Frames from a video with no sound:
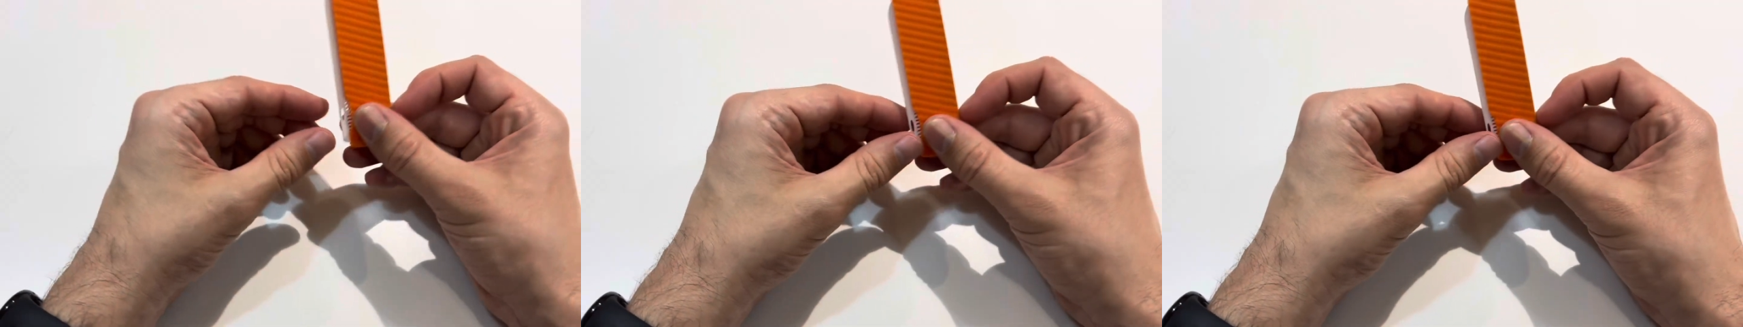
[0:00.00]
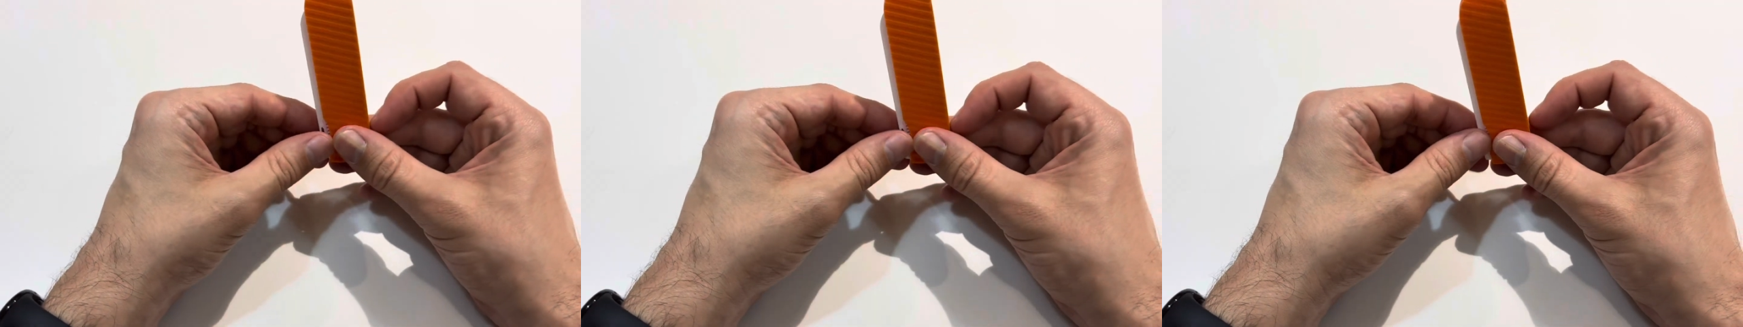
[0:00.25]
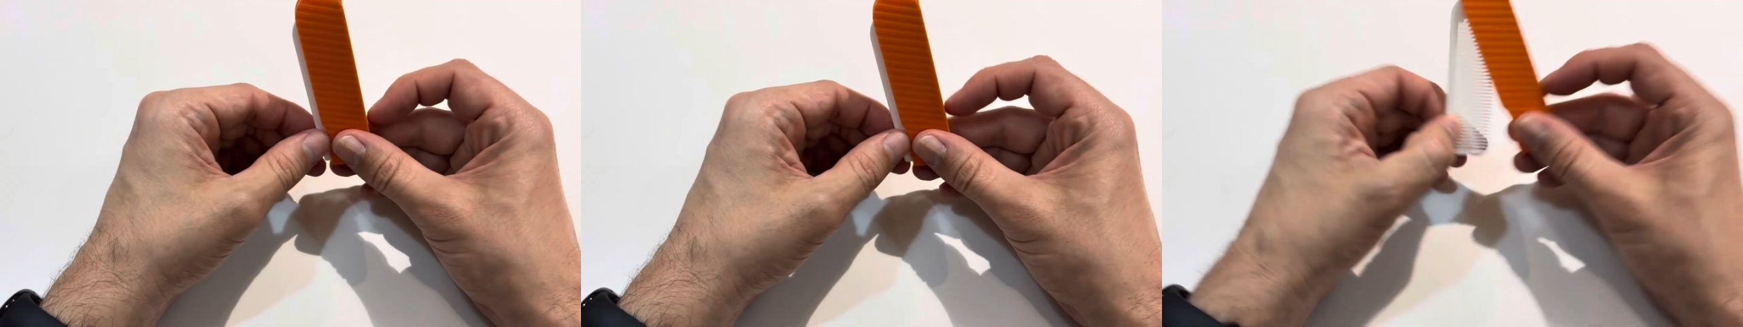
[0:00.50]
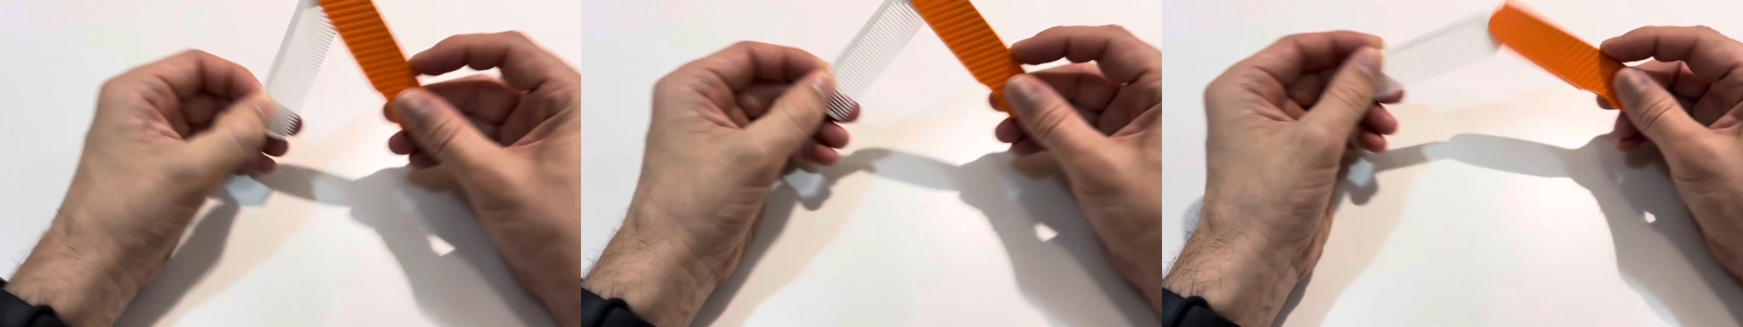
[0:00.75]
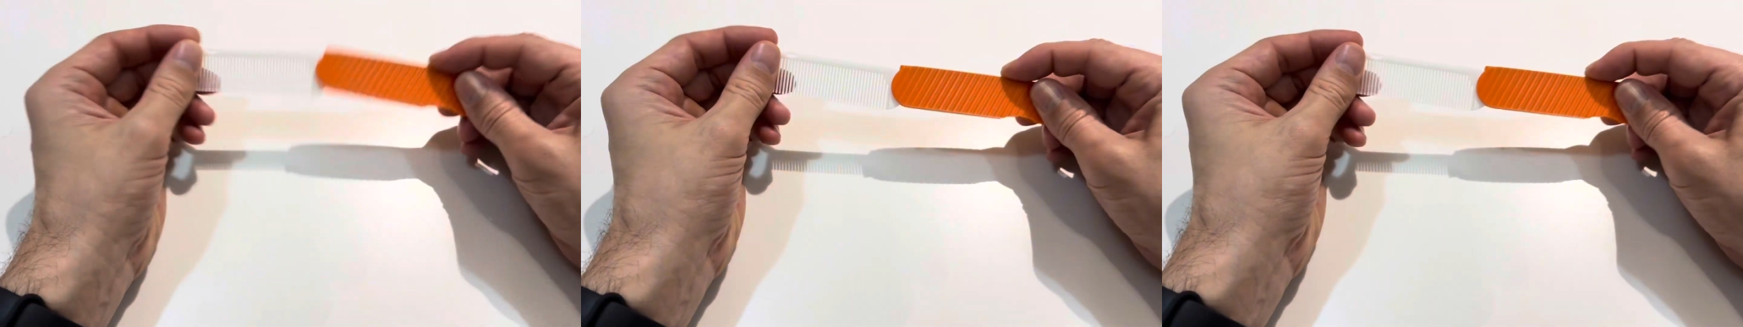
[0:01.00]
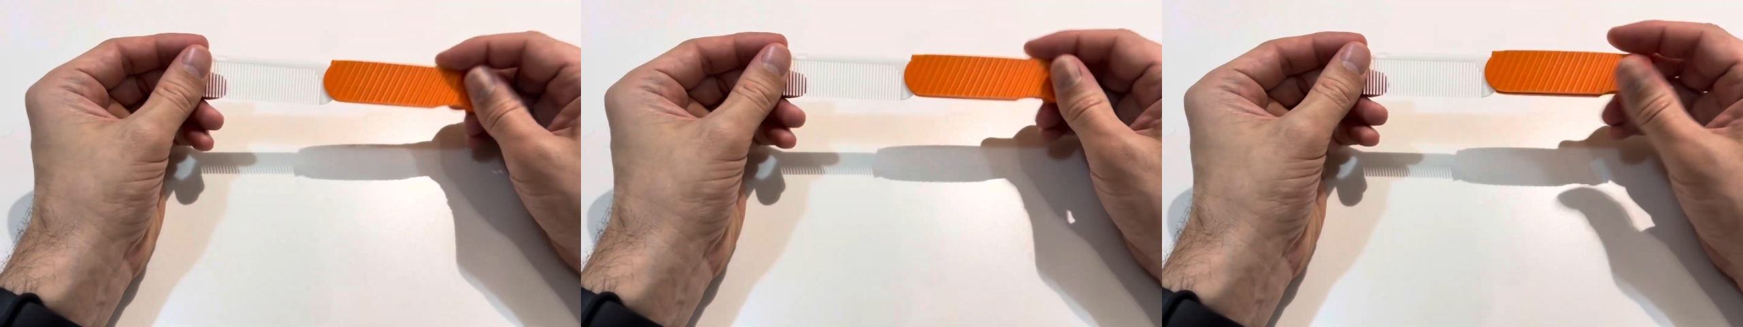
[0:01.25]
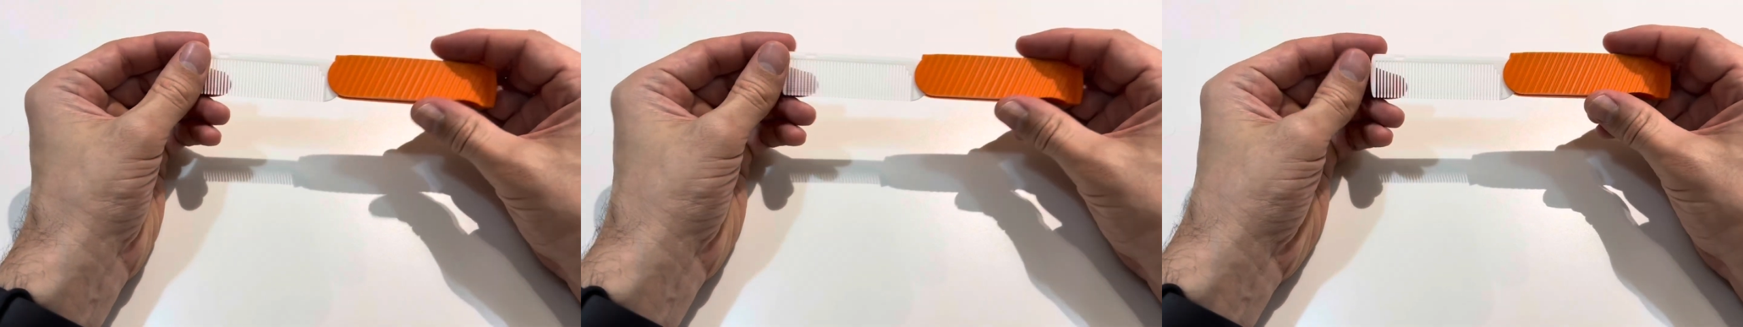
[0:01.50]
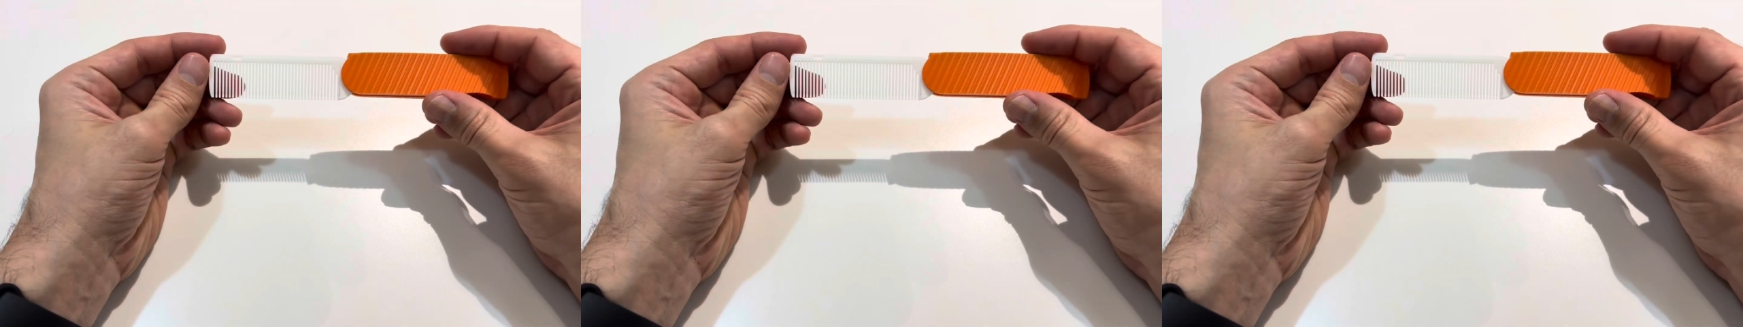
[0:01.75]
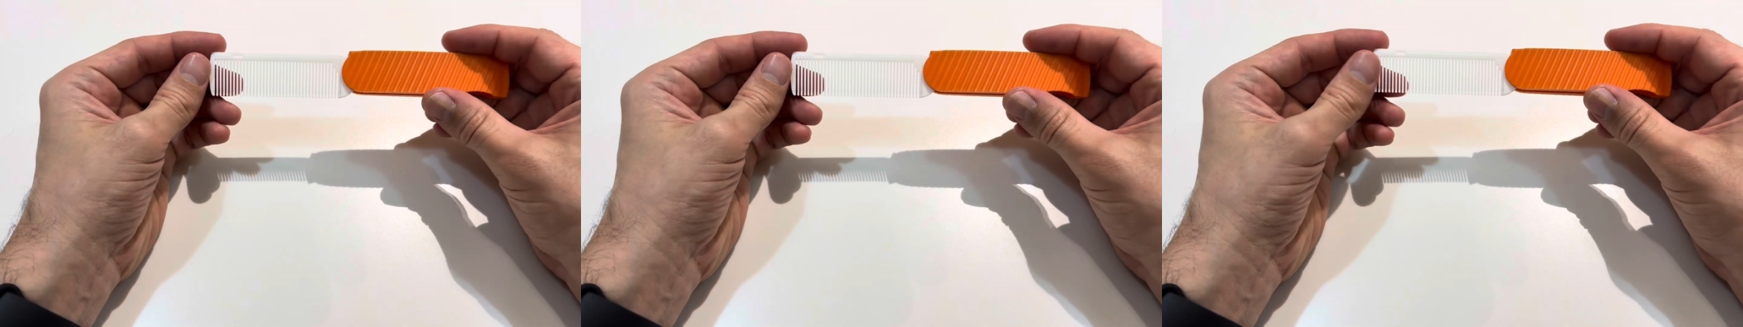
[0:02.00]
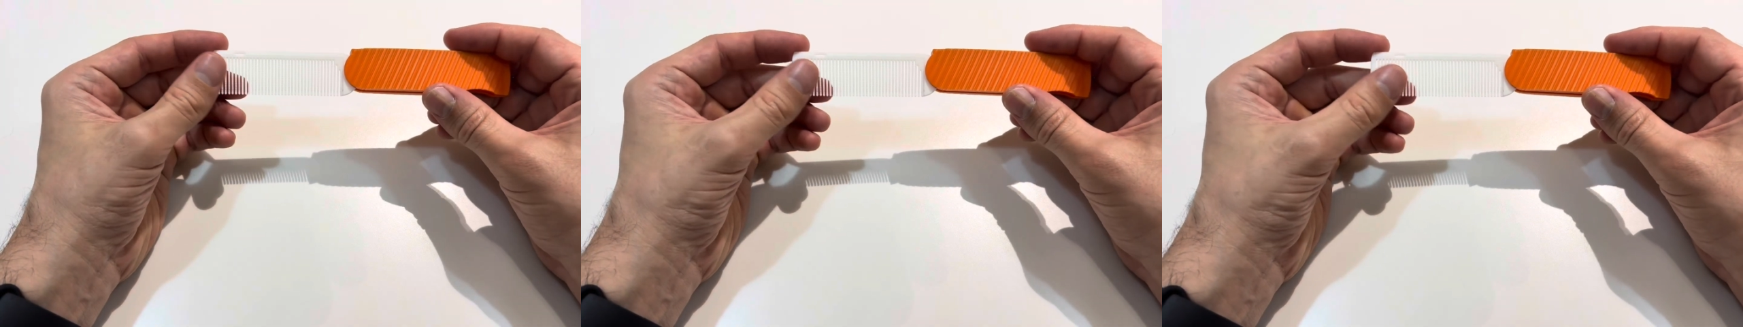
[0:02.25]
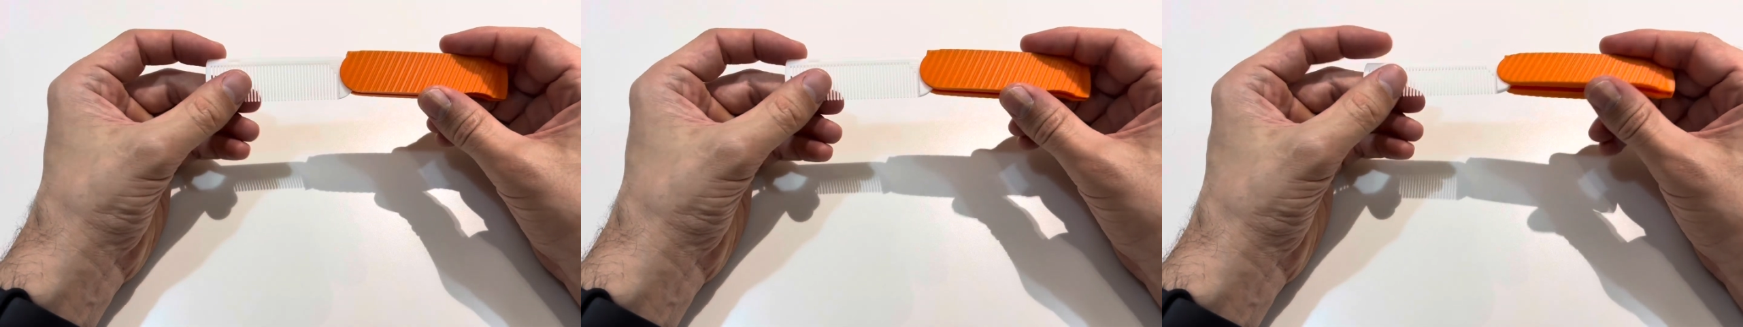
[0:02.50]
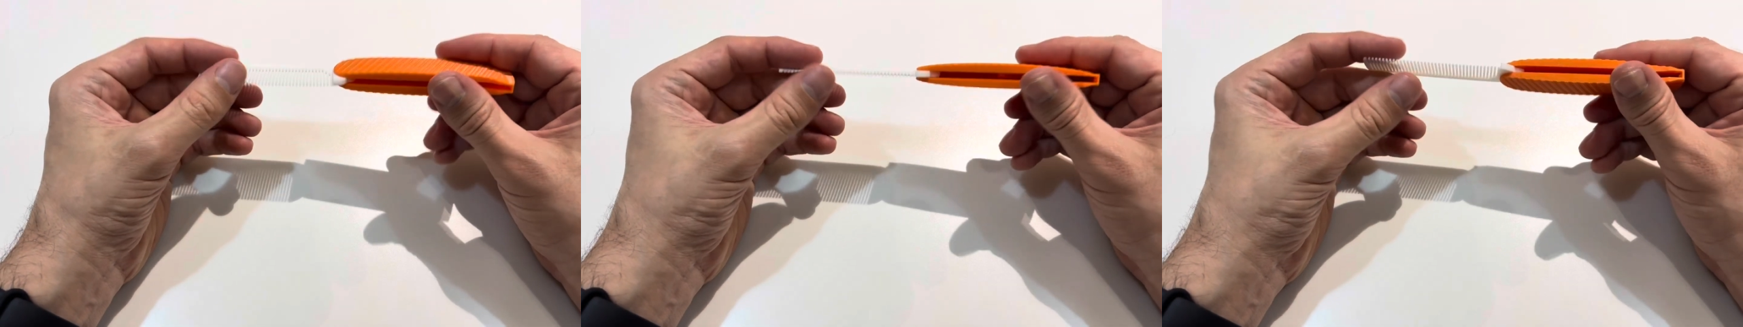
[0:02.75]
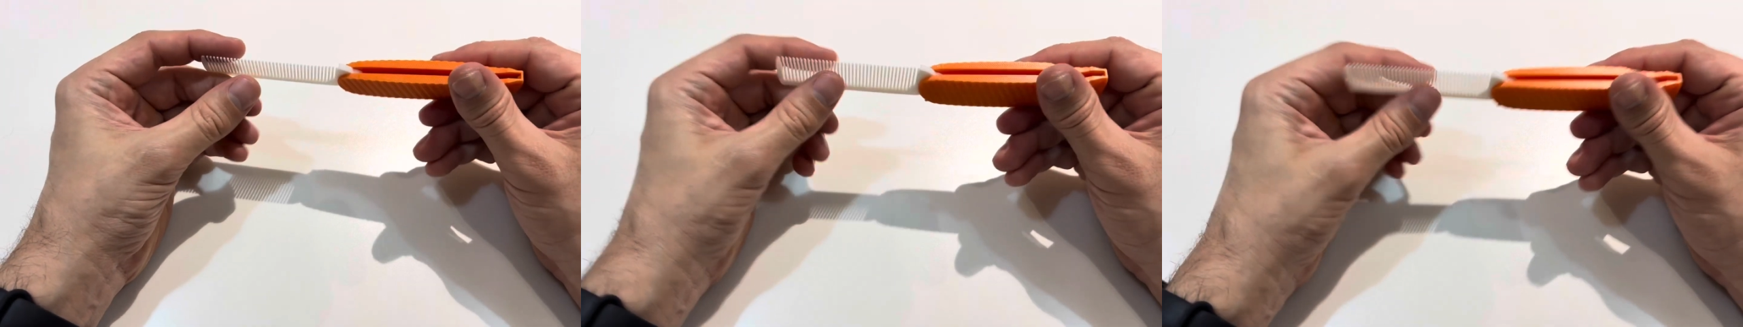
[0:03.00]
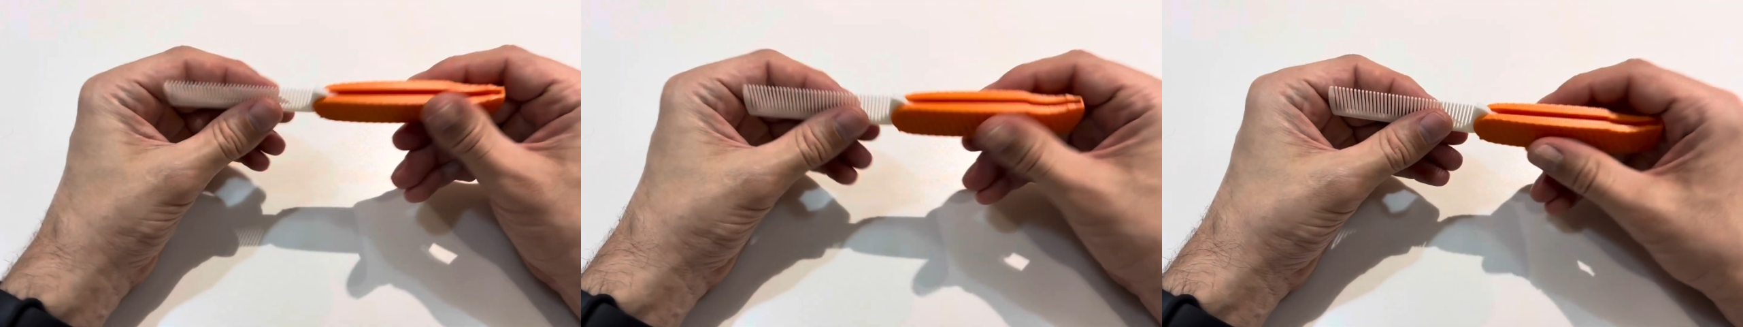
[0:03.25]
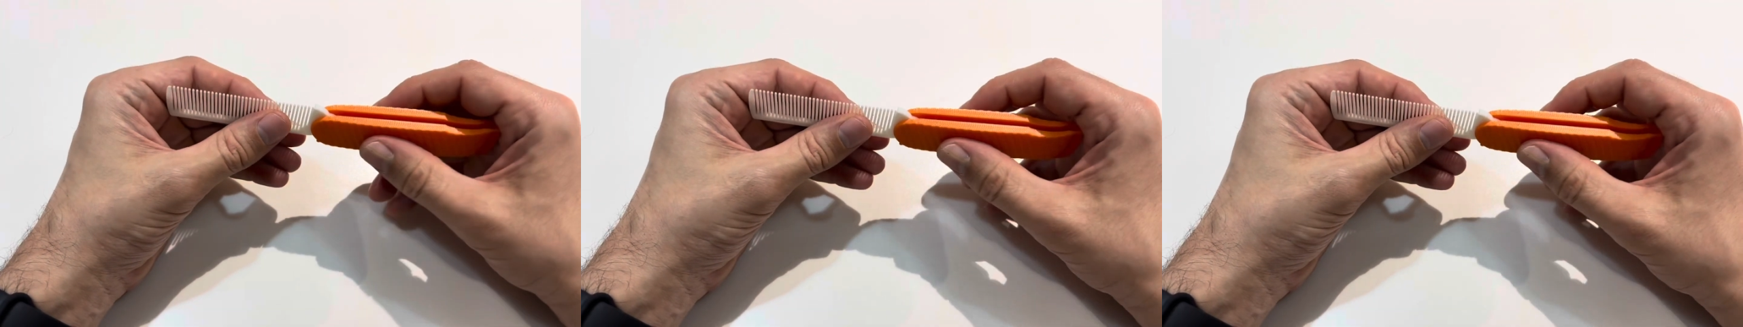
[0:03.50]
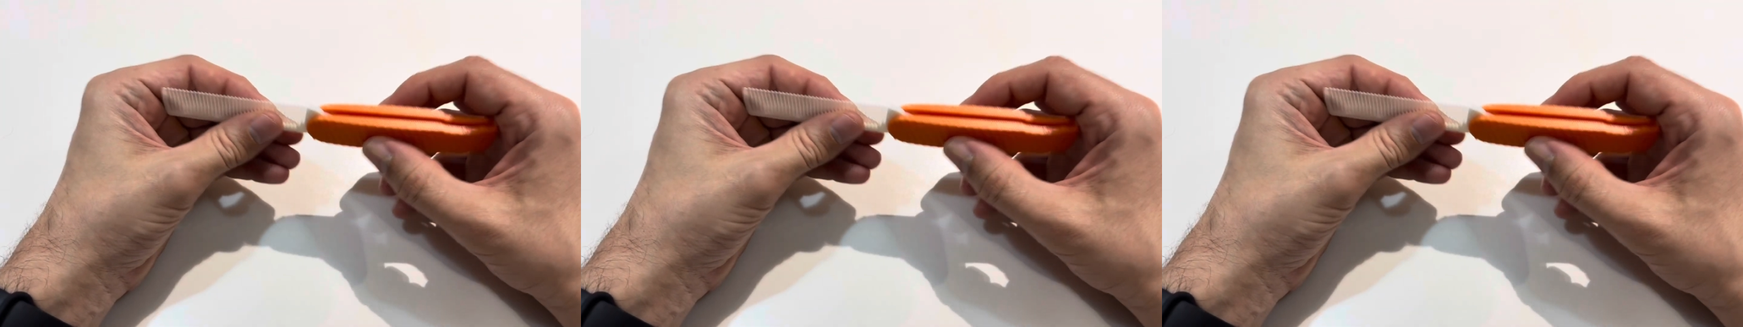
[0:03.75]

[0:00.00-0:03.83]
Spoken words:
(no speaker visible)